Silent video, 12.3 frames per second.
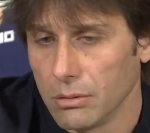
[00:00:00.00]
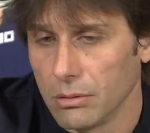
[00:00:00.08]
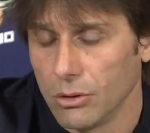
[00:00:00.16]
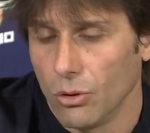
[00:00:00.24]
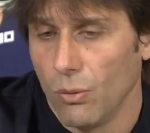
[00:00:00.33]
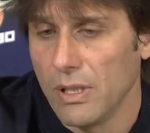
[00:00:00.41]

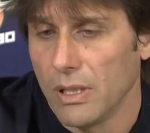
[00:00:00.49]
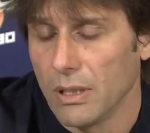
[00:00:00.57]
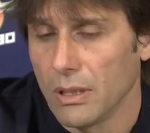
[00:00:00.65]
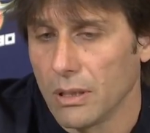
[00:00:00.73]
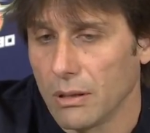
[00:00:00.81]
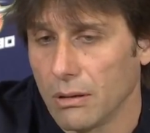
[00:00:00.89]
To
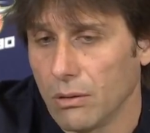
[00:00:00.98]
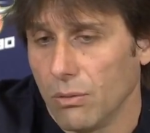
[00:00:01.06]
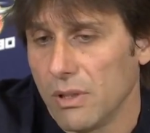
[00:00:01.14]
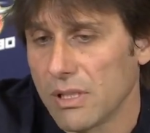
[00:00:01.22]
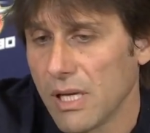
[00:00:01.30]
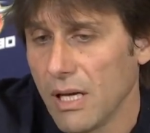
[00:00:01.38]
win
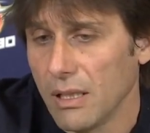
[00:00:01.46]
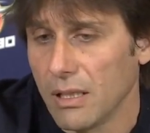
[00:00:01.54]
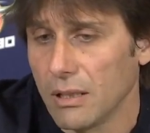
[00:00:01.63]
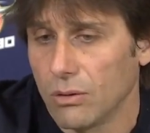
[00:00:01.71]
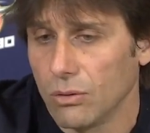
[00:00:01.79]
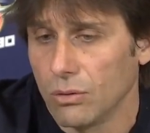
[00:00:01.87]

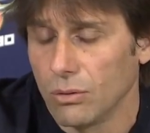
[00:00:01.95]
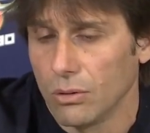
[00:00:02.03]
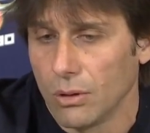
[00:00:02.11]
something, to